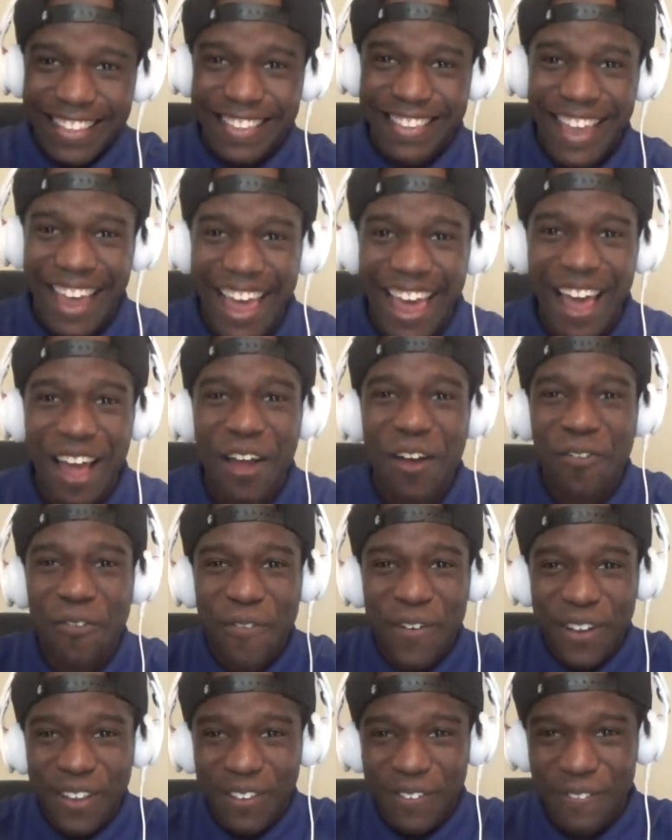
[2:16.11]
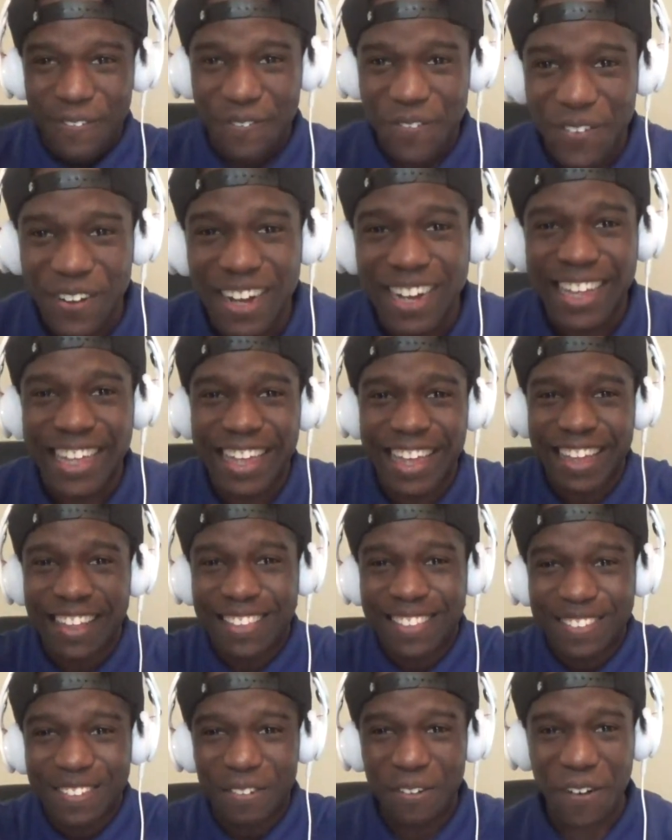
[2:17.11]
That was
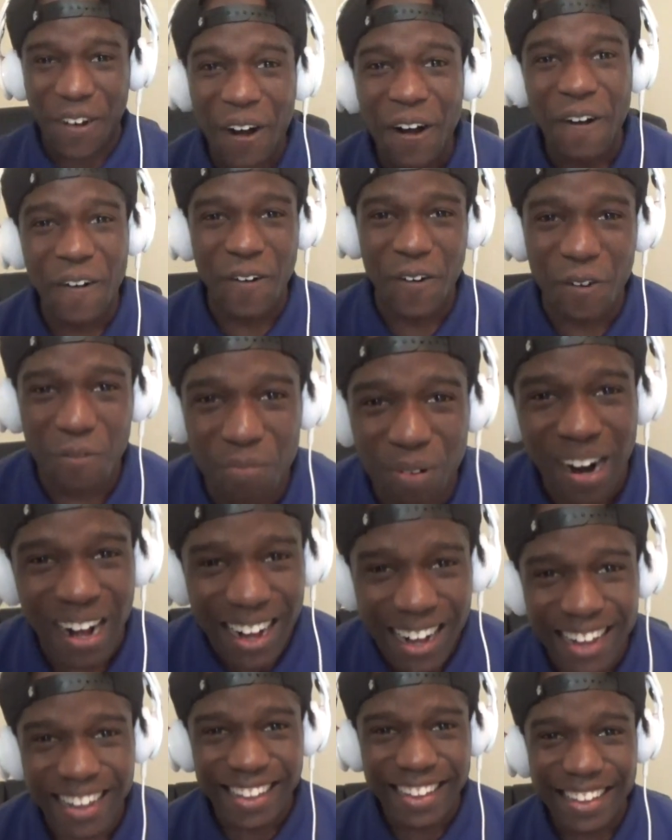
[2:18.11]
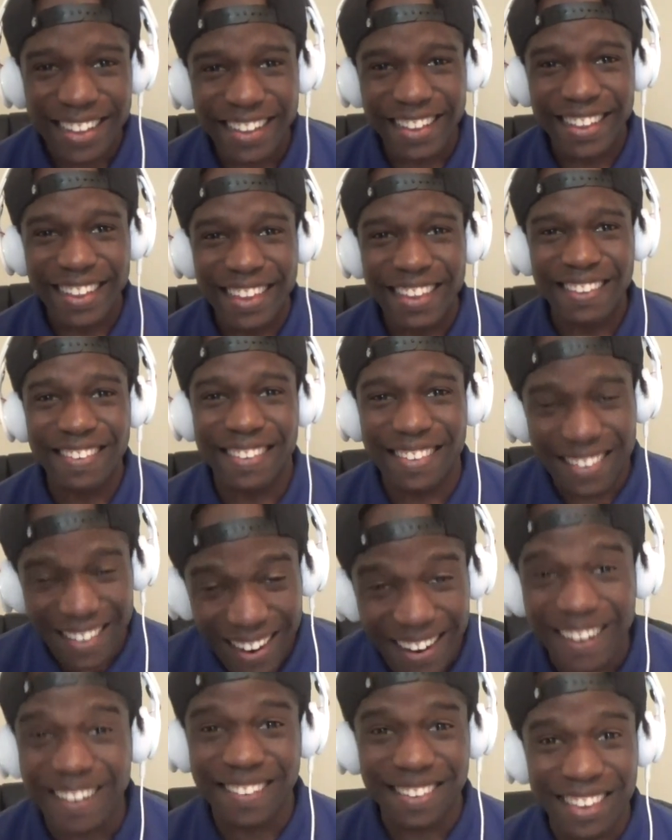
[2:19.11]
fucking throw, bro.
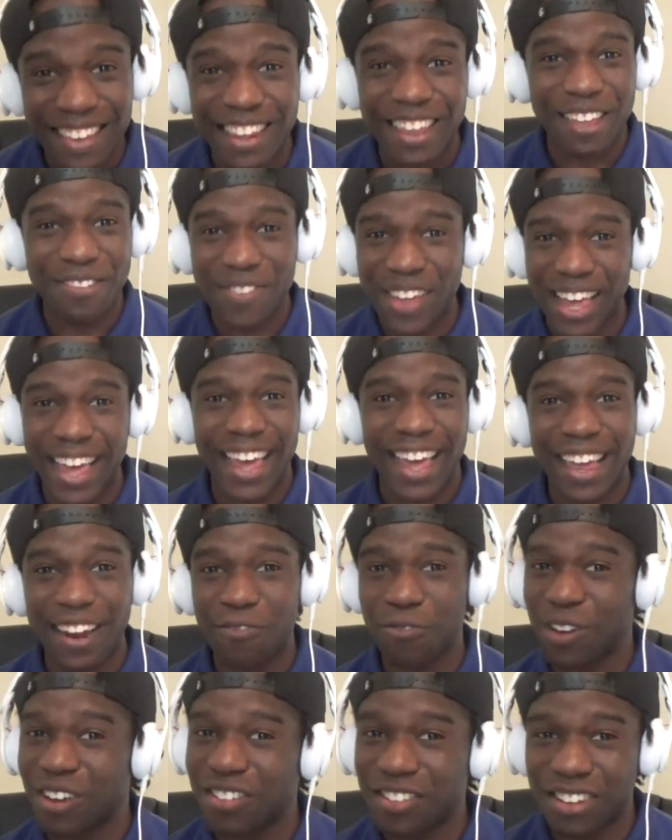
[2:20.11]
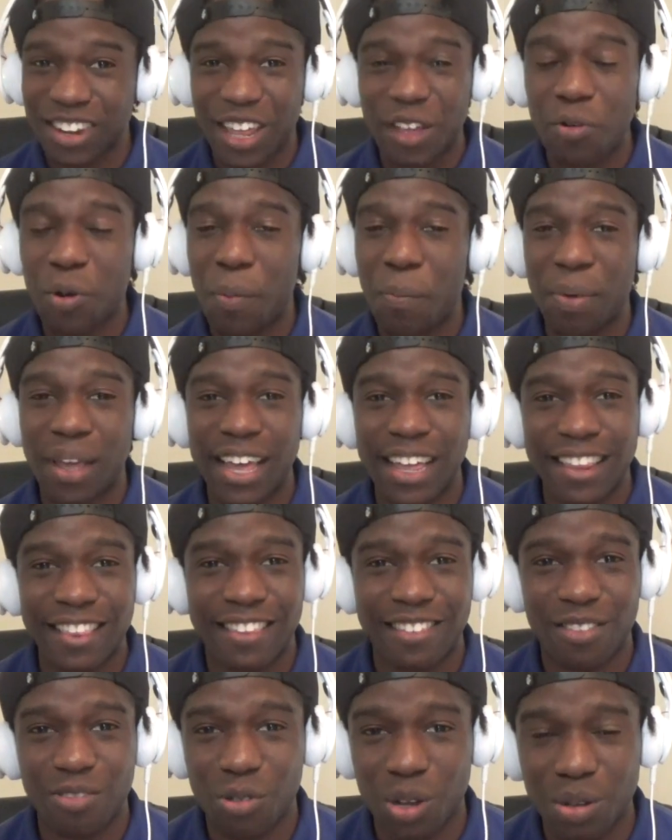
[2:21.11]
Seriously, man. Originally would be in the
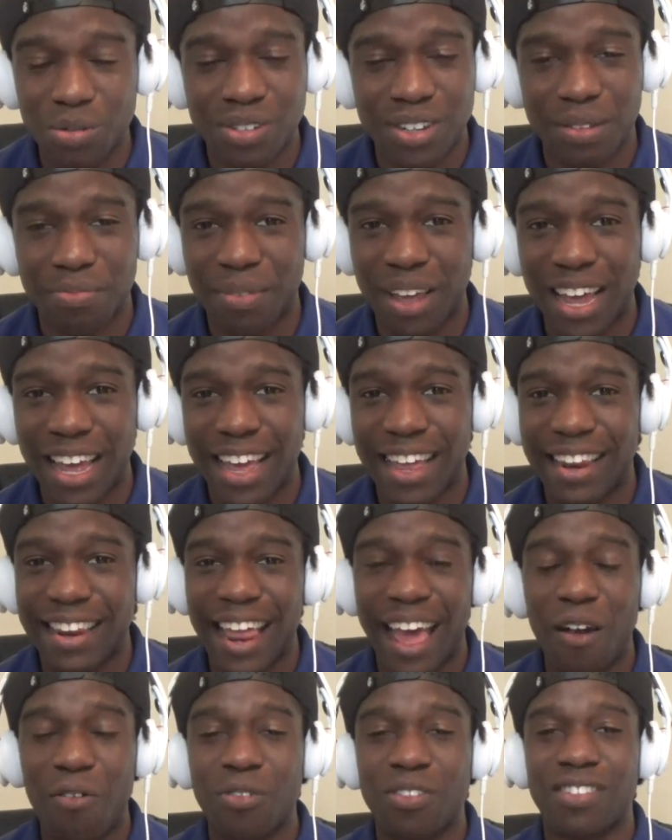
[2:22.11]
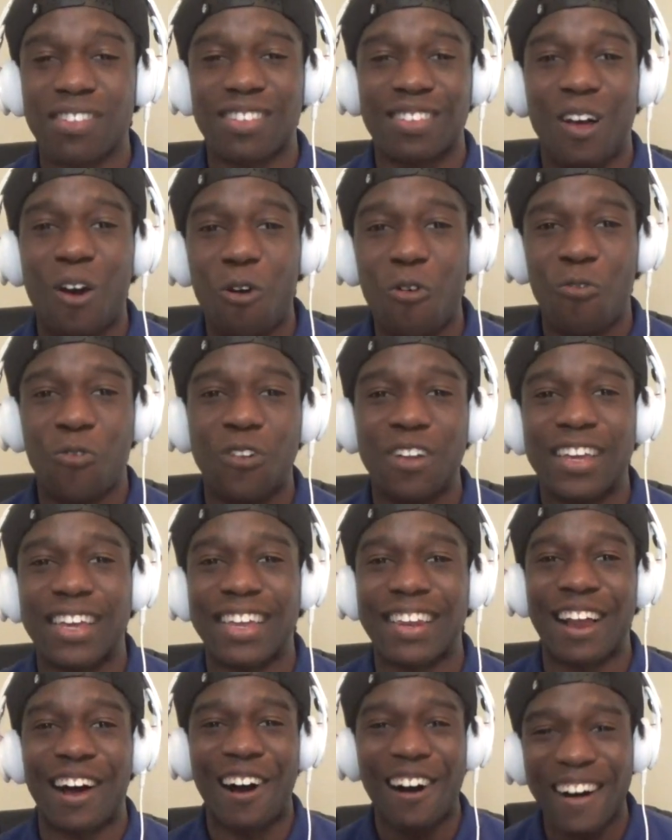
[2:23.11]
description, man. That was so
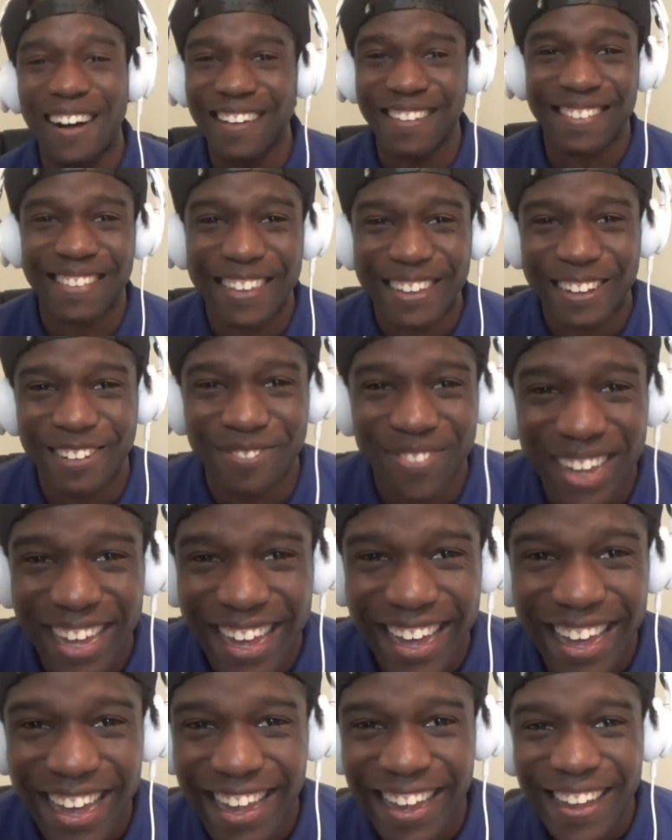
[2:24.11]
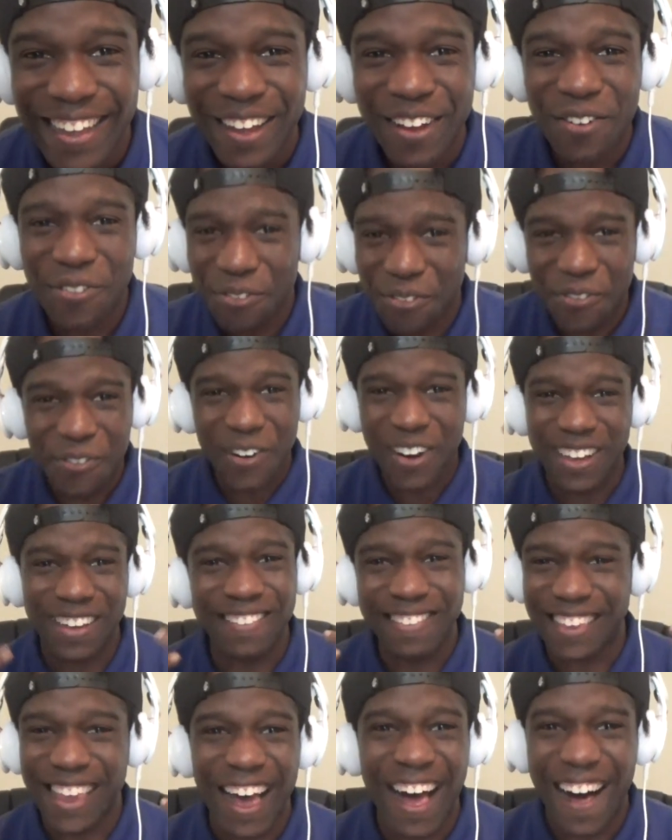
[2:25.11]
freaking awesome, man.
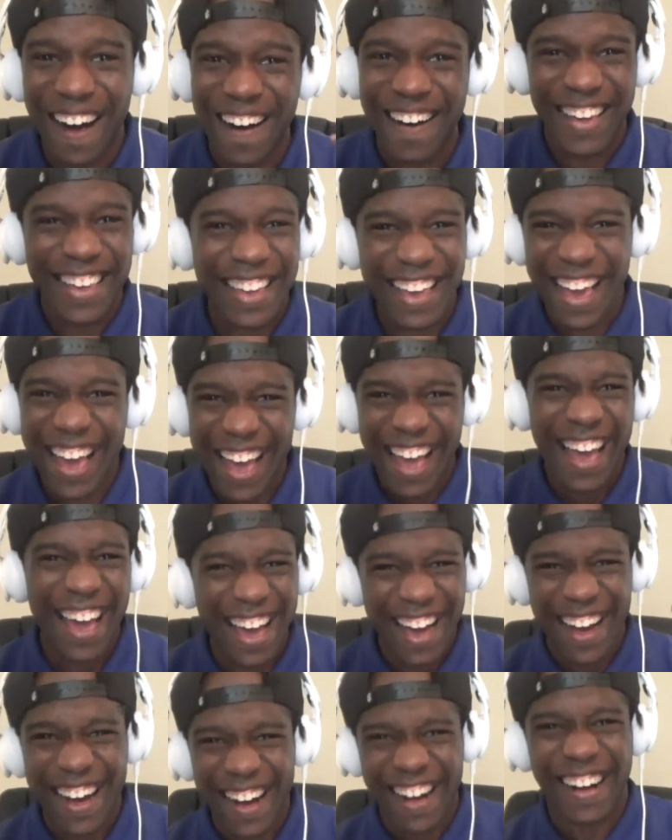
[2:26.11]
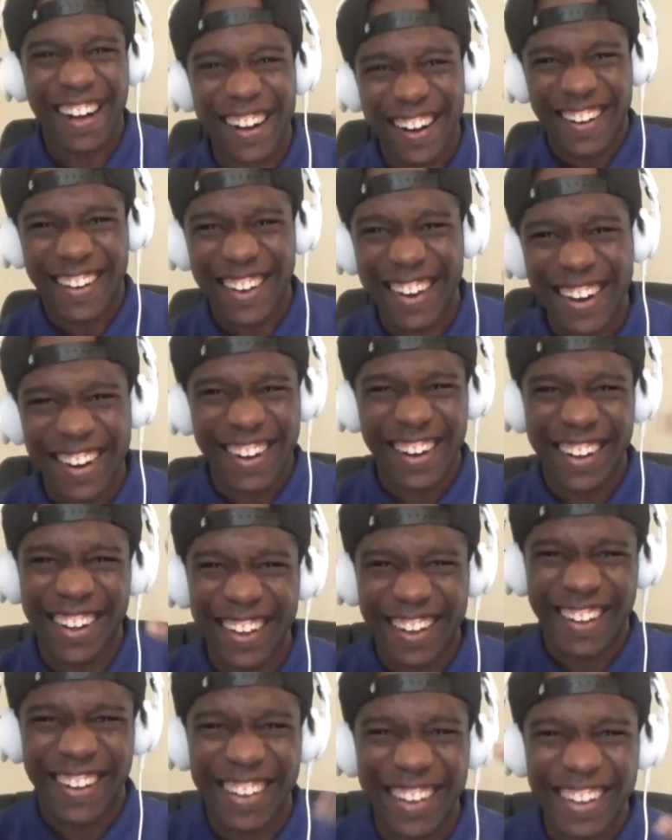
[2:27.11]
Real talk. Yeah. Yo,
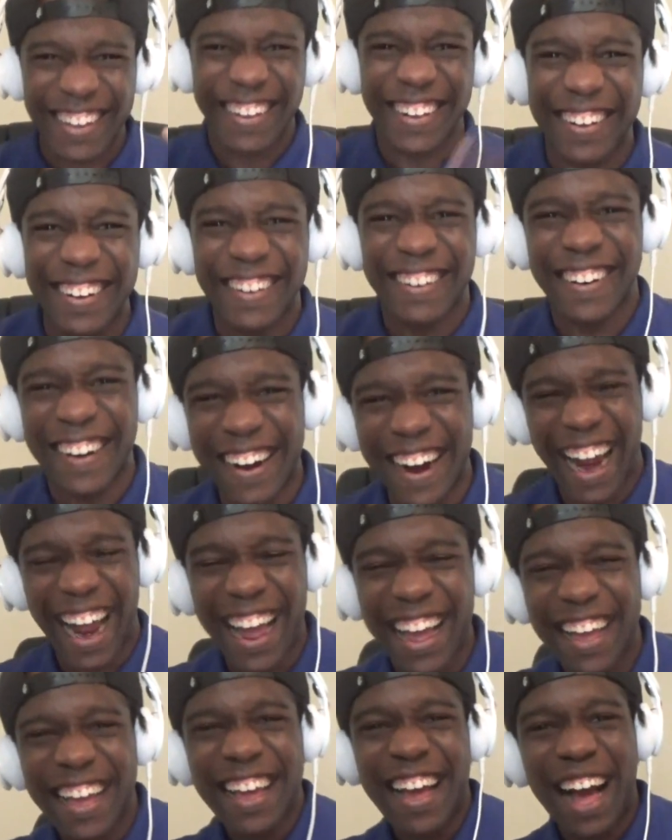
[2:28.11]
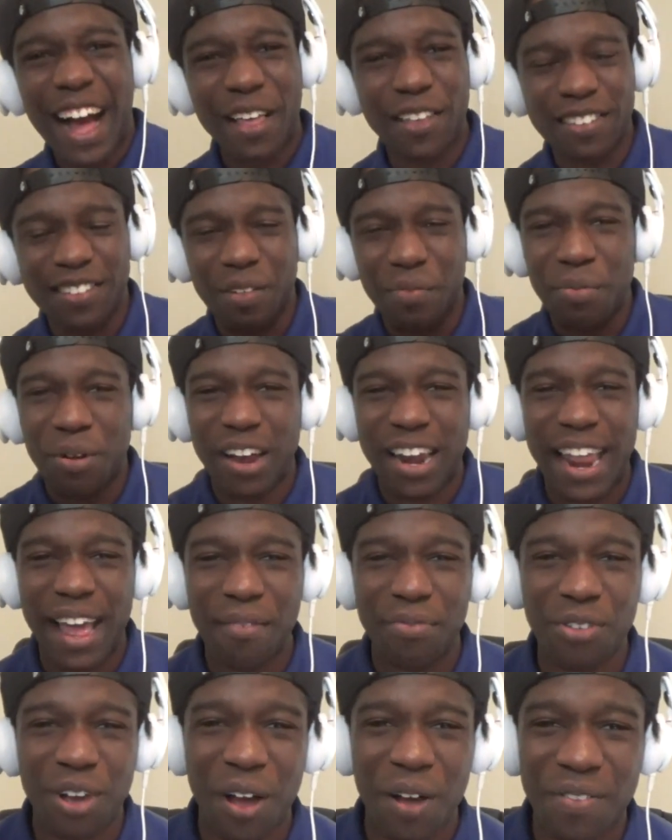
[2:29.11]
hell yeah. All right. It's your boy
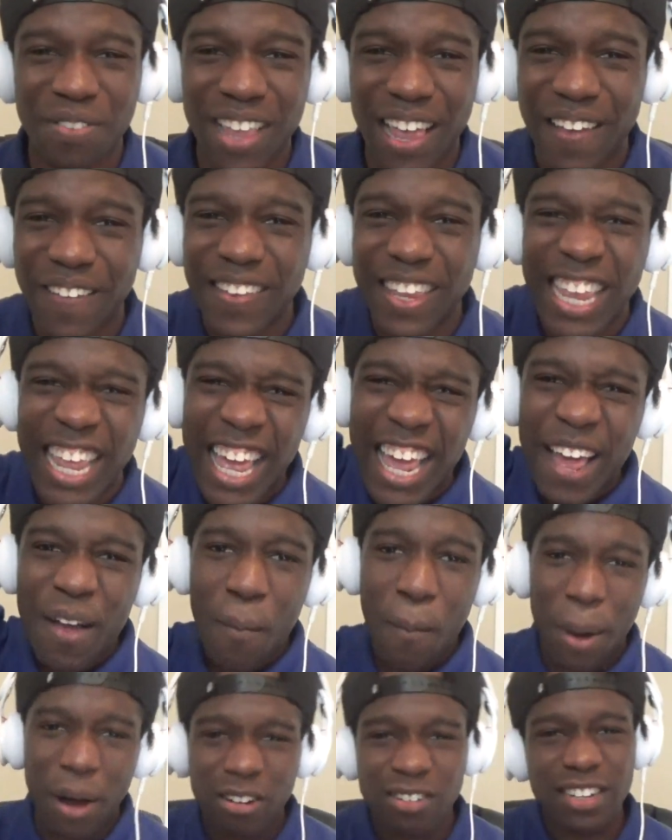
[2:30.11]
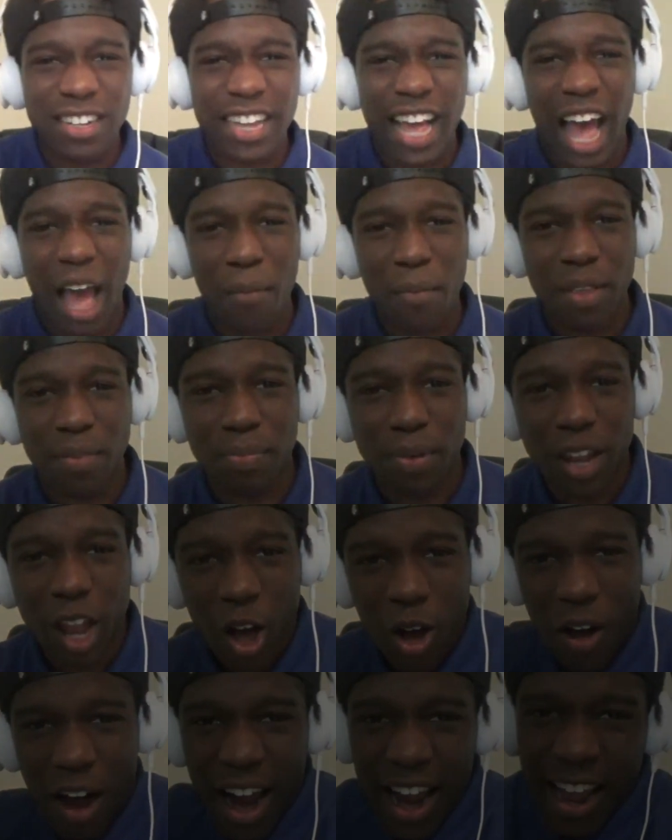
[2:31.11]
named Jarvis Davis. Post your comments below.
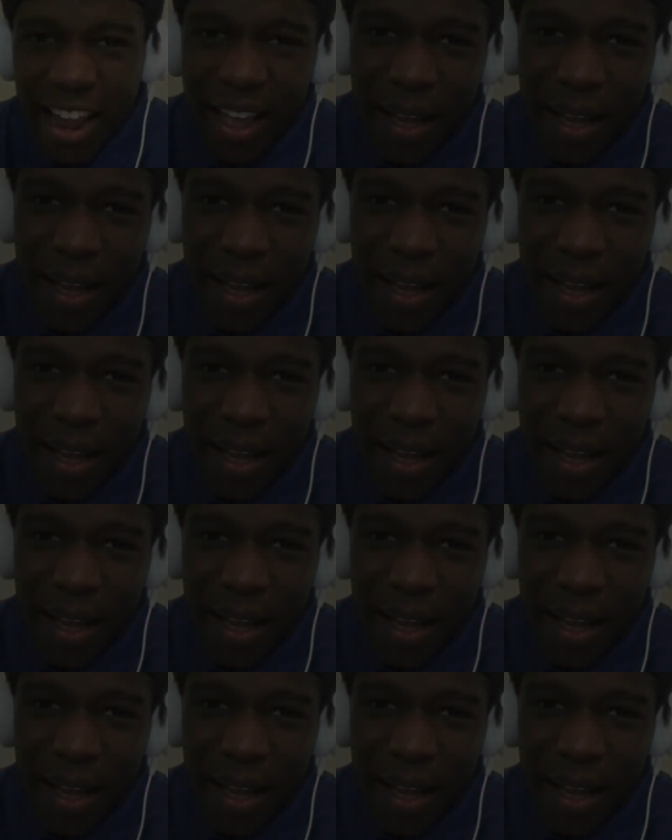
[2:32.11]
All right.